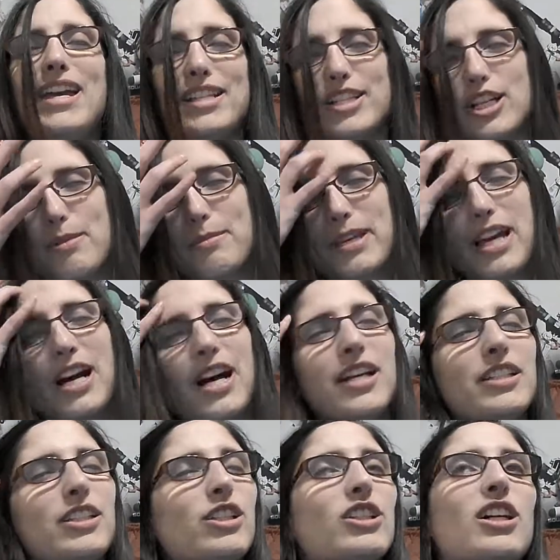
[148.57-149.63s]

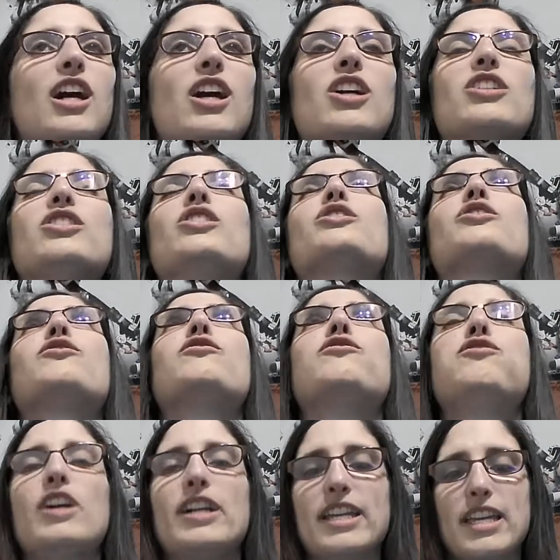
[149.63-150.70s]
Daromeon, your art looks
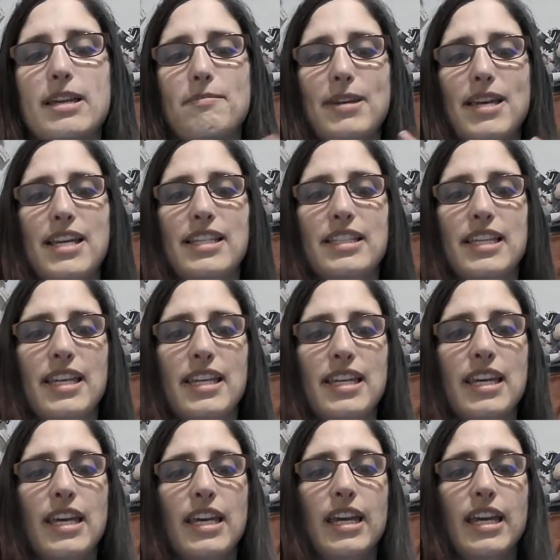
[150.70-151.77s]
fucking amazing.
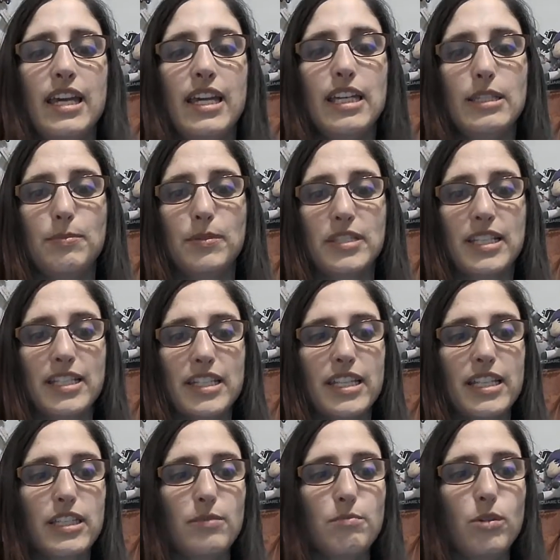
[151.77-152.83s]
He's predicting
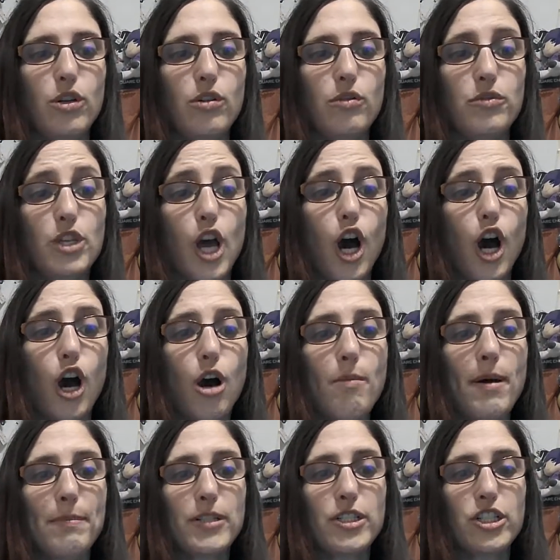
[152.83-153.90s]
his moves.
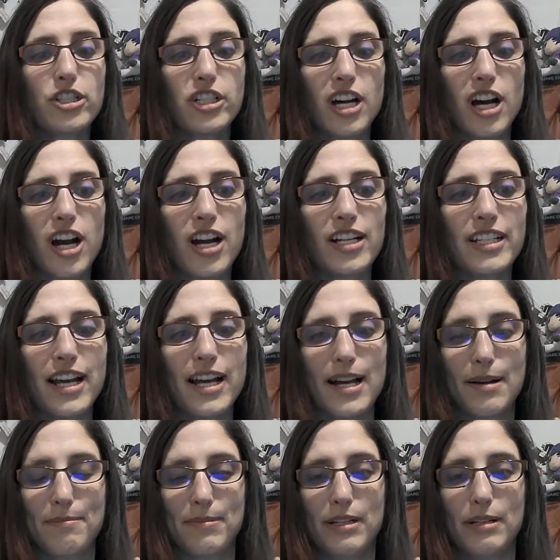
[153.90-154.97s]
Ohma, put your guard
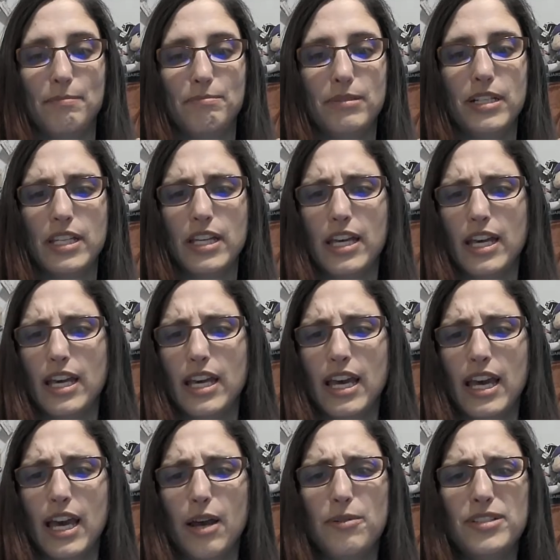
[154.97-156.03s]
up! But
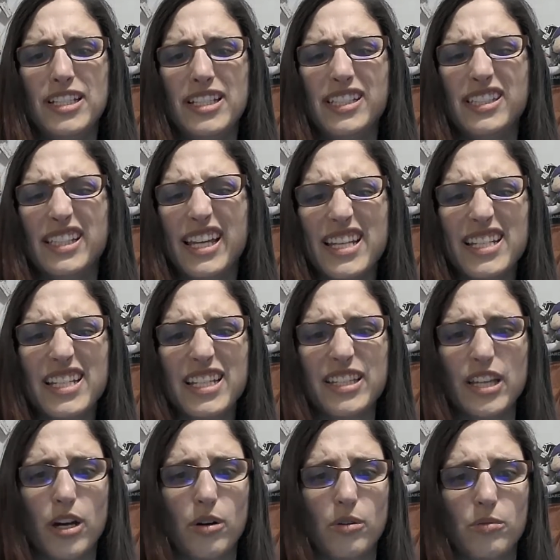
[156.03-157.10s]
how is he landing
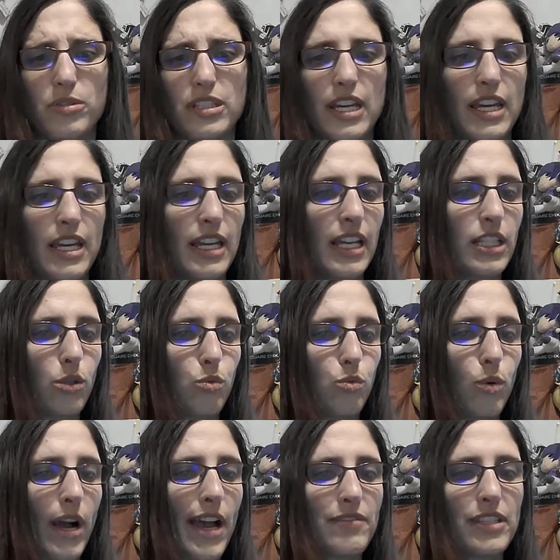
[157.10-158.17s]
those? He's
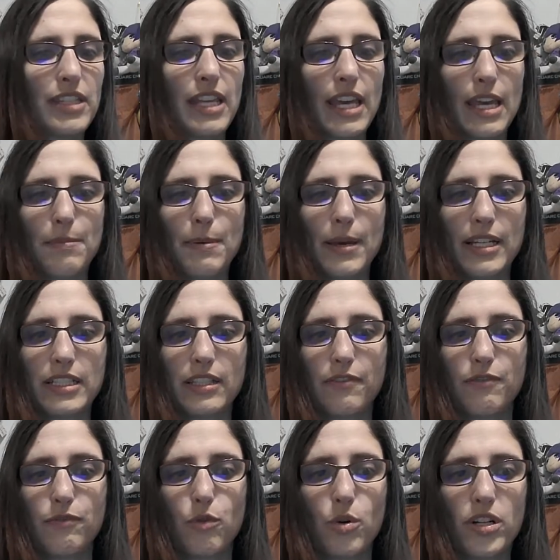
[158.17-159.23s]
arrived at the apex
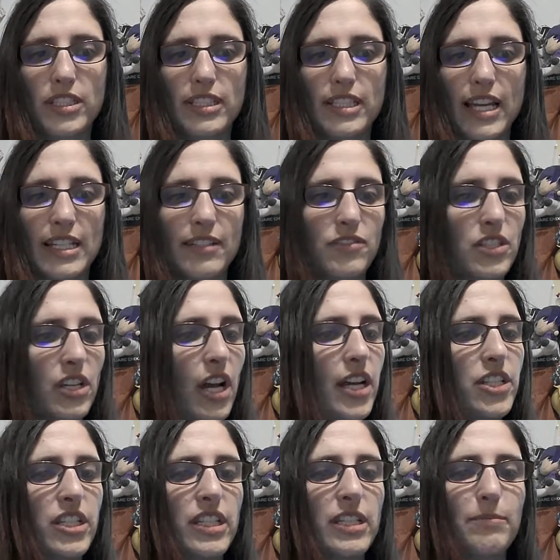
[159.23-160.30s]
of foresight of
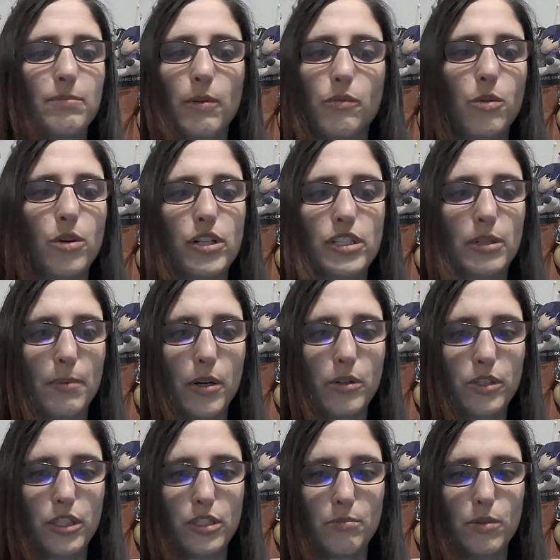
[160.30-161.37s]
dodging before his
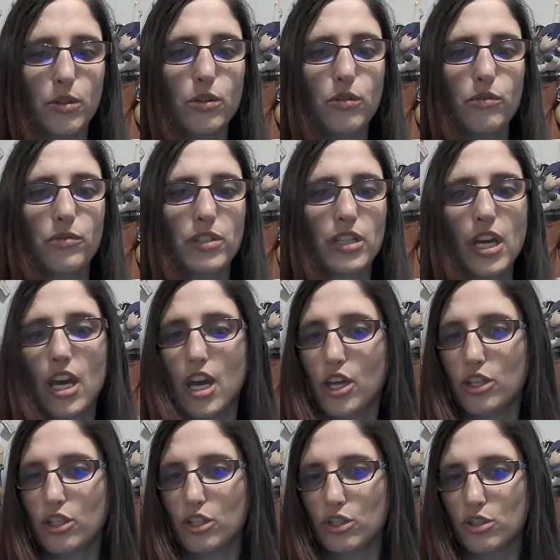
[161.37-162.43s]
opponent's moves.
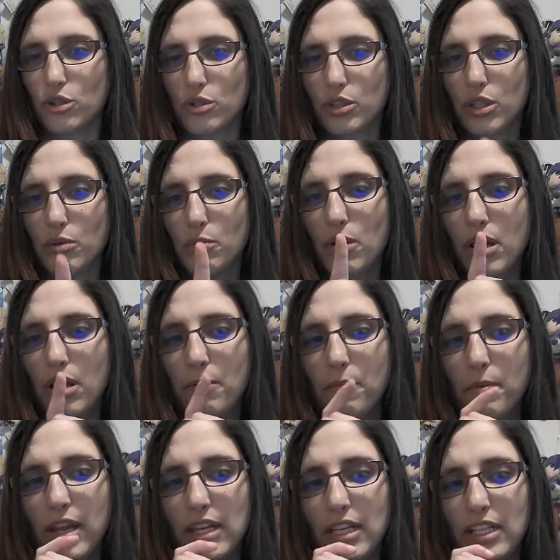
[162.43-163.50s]
There is only one
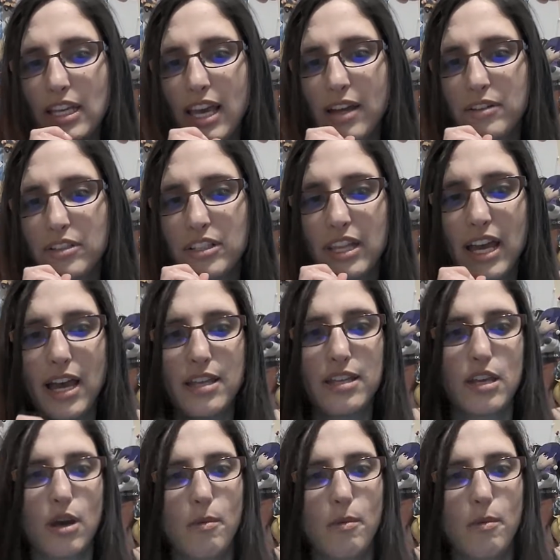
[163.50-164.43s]
way to counter that.